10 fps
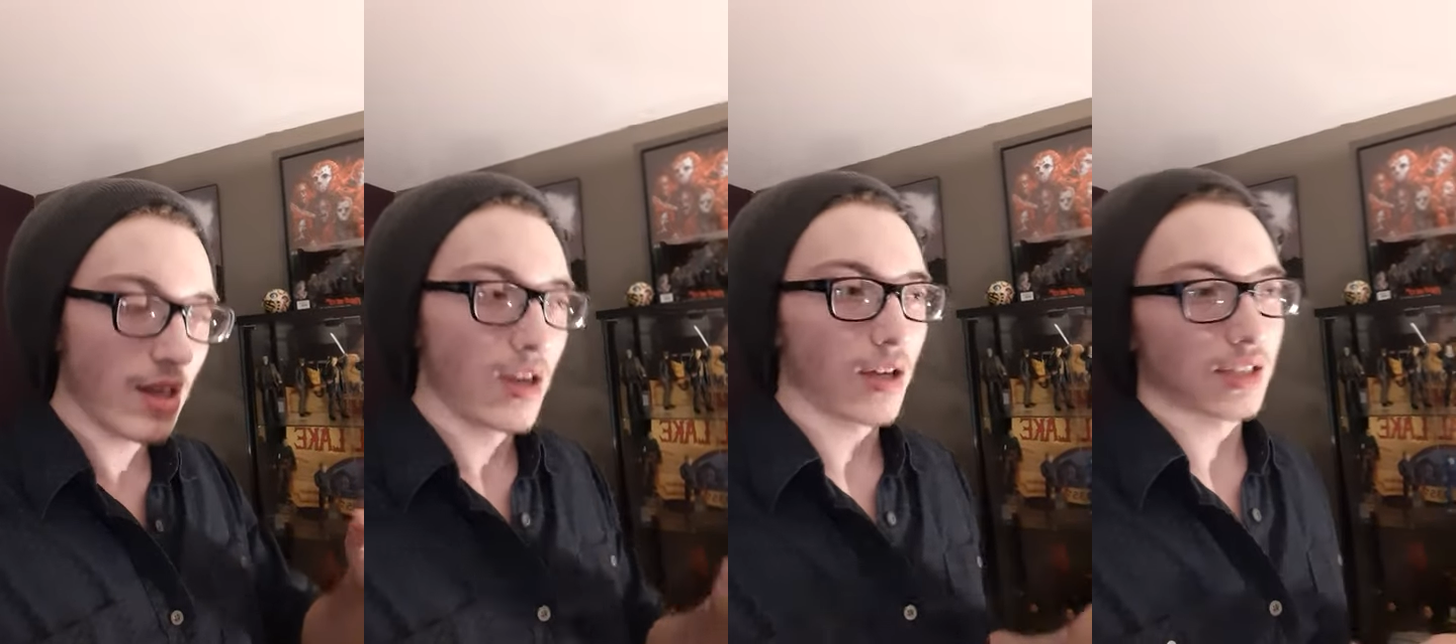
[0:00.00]

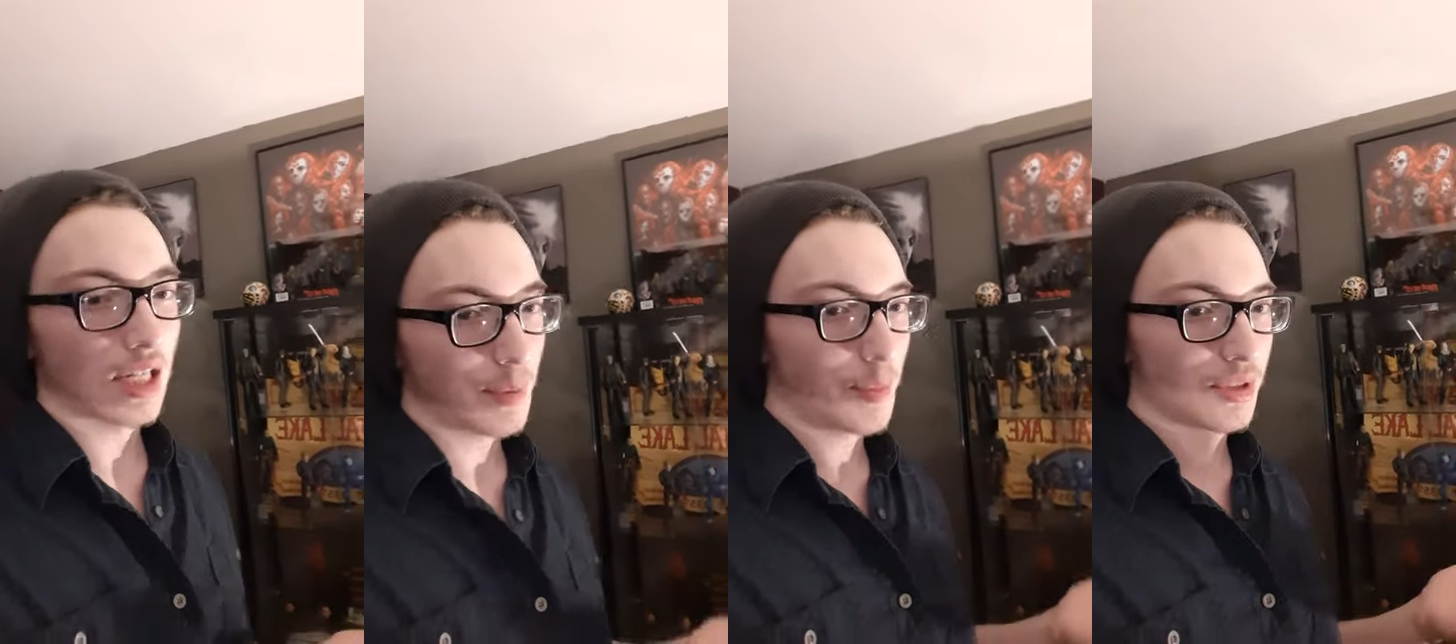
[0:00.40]
because a lot
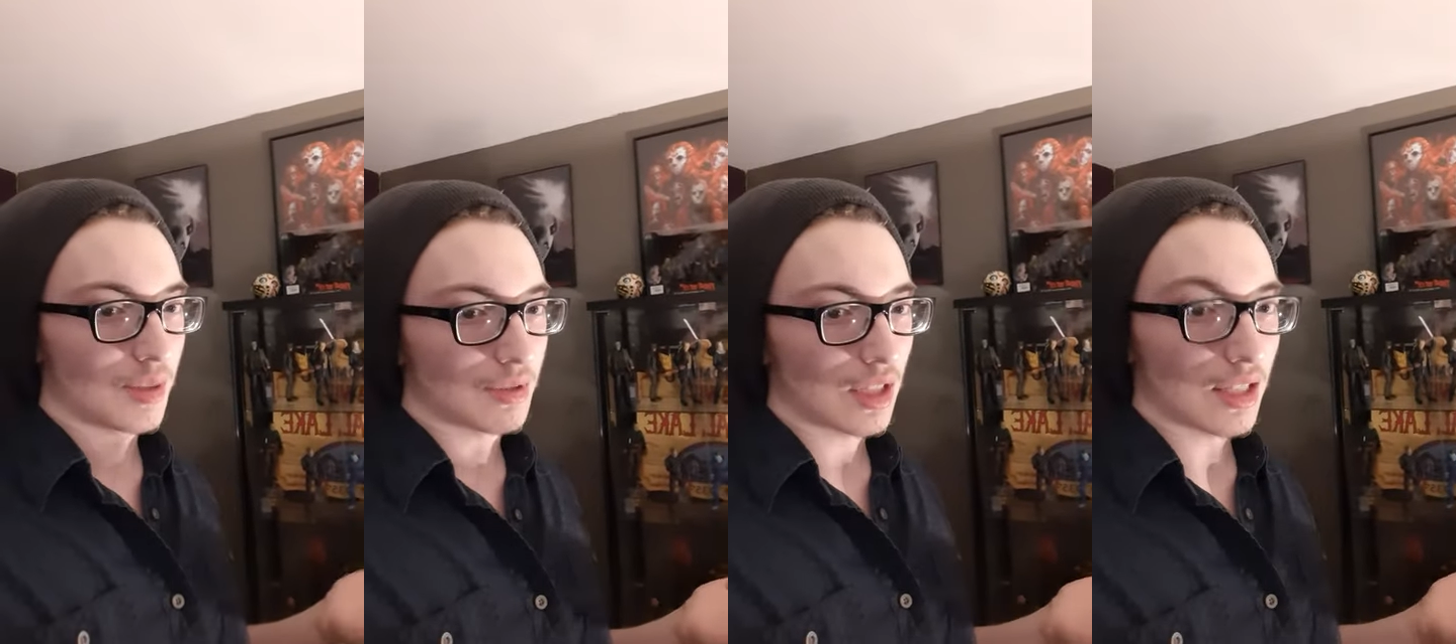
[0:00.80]
of people seem
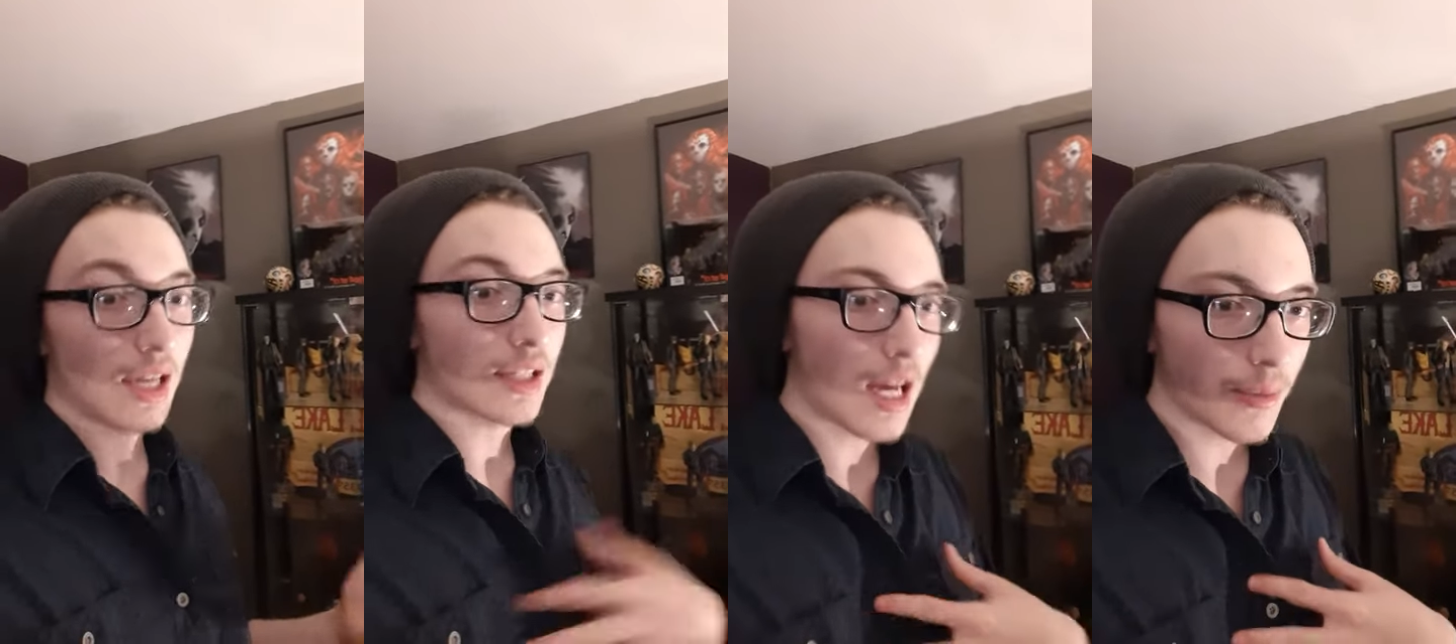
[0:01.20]
to like that,
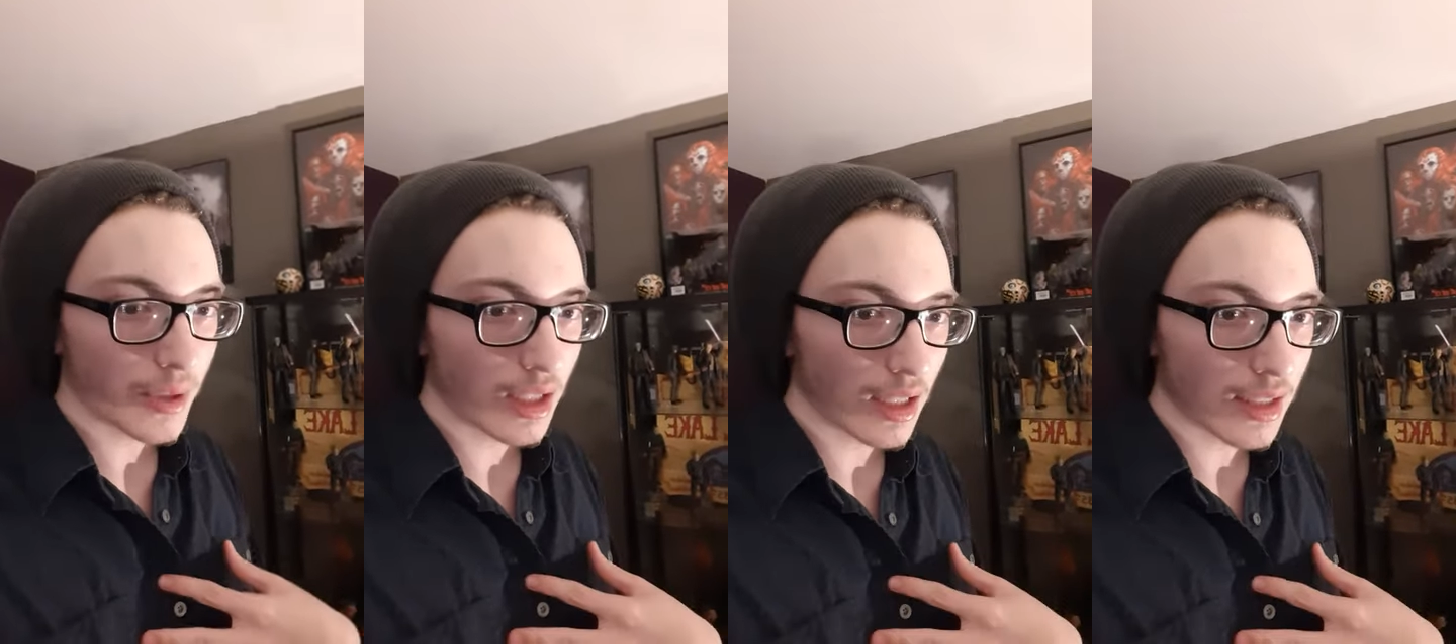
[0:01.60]
and I really
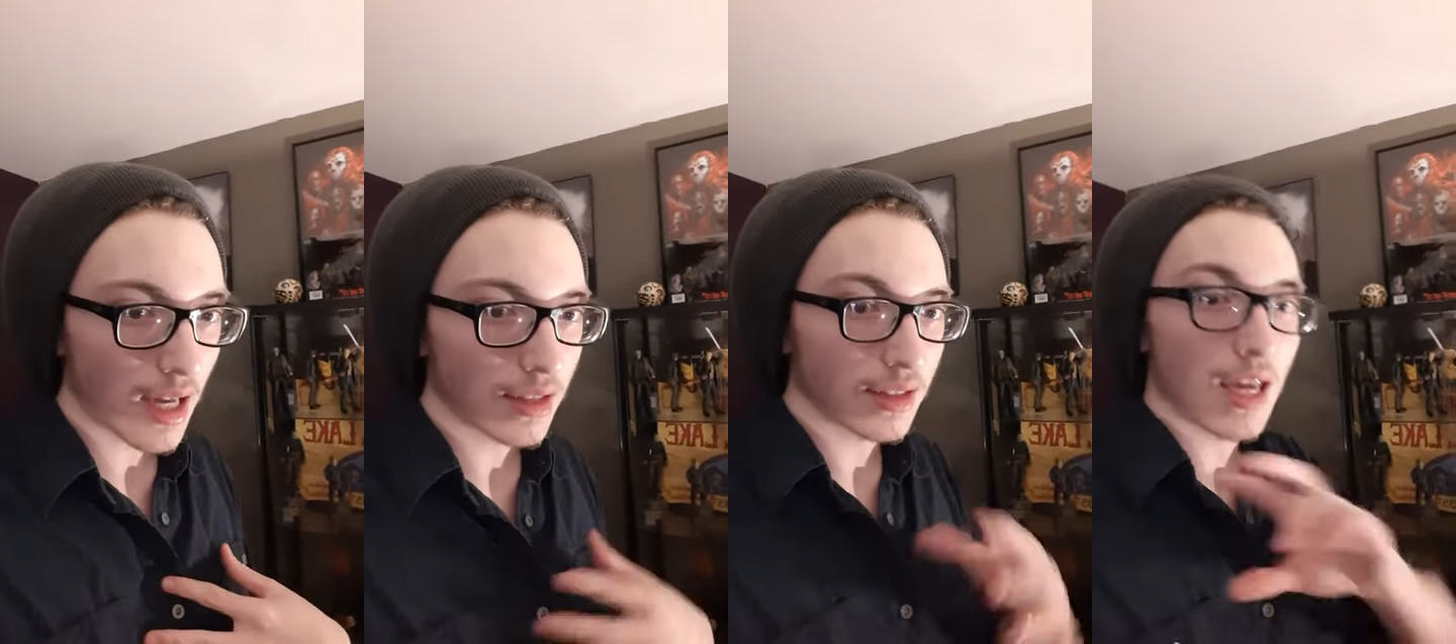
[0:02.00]
like that,
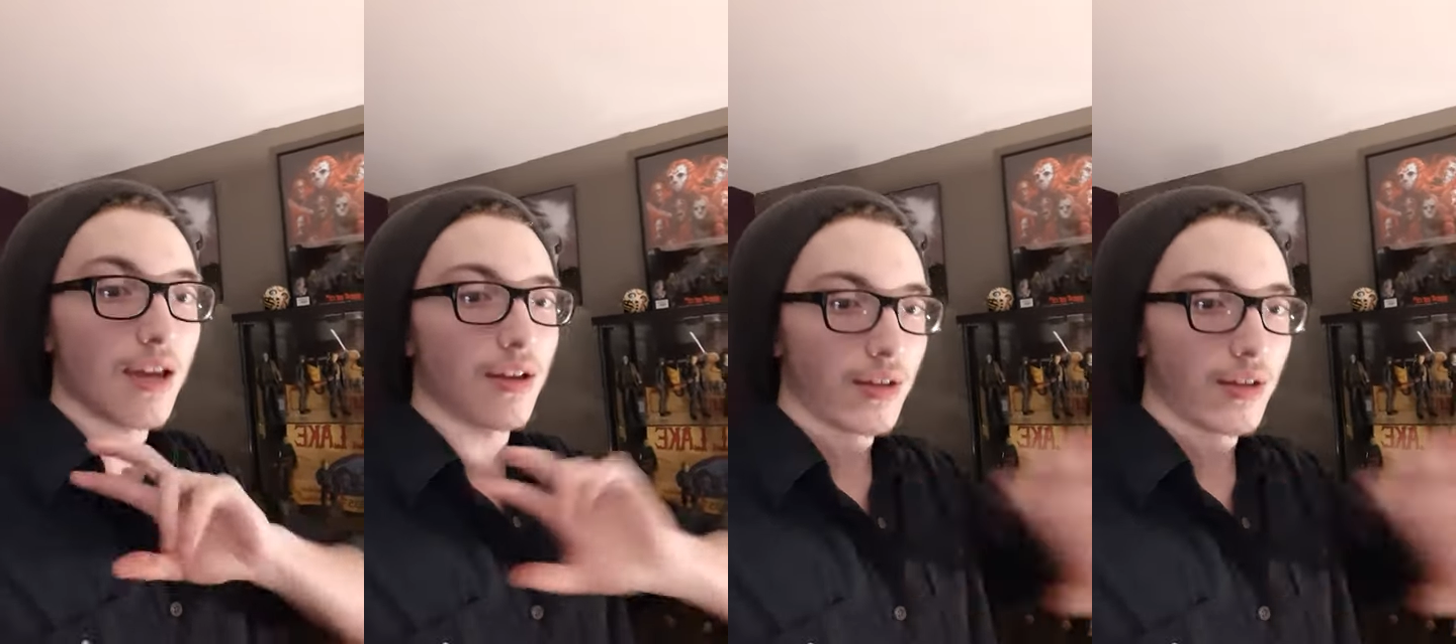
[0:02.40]
and they,